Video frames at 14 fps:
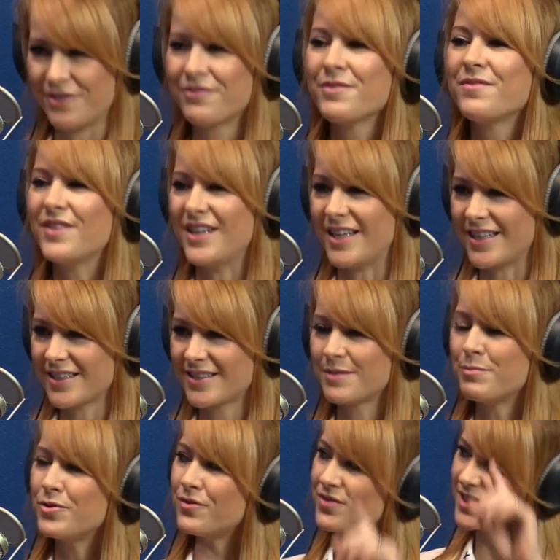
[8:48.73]
from okay. Phoenix.
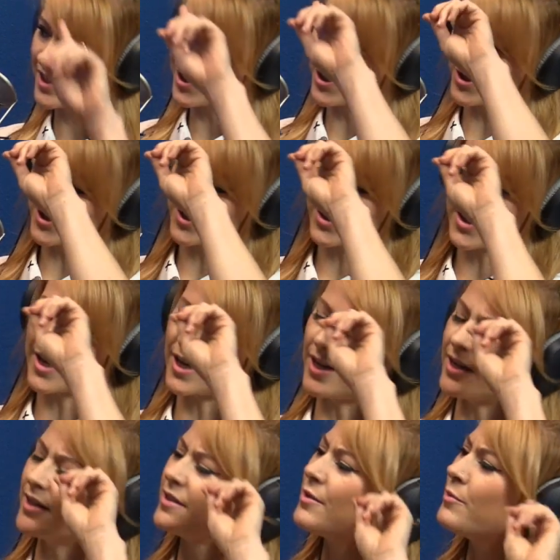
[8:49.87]
Moved here.
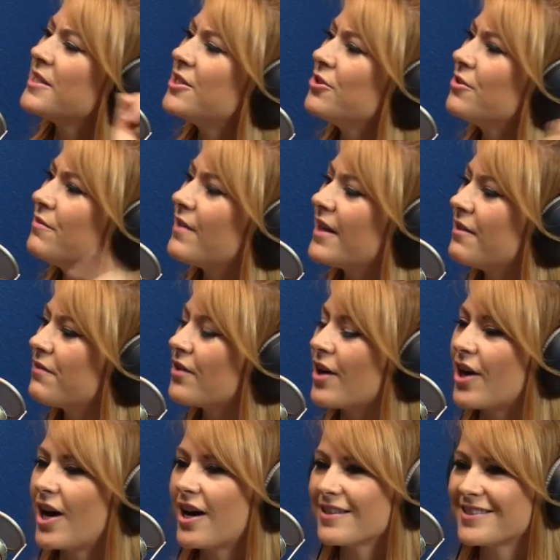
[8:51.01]
Uh, went to U of A for a
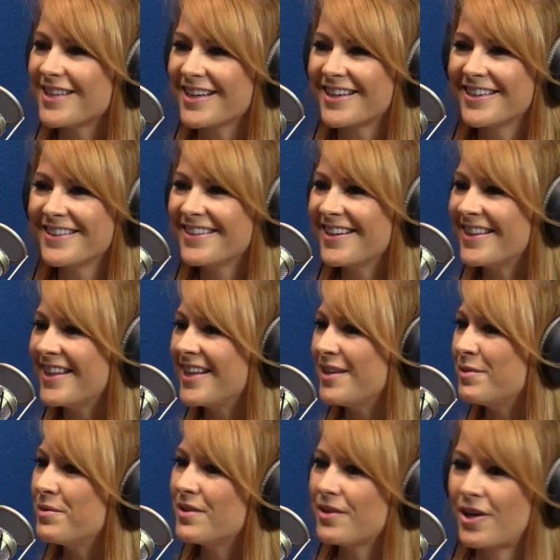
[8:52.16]
hot second. Okay. and
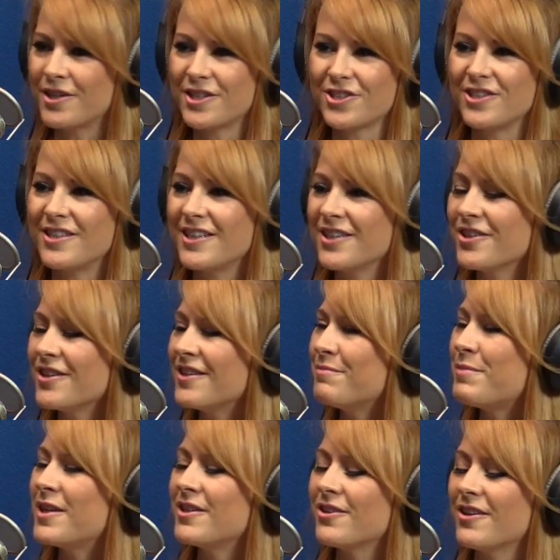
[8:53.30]
then auditioned here and
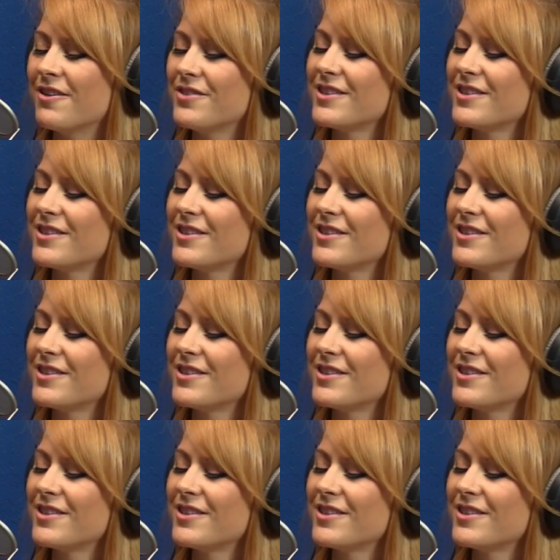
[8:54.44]
been here ever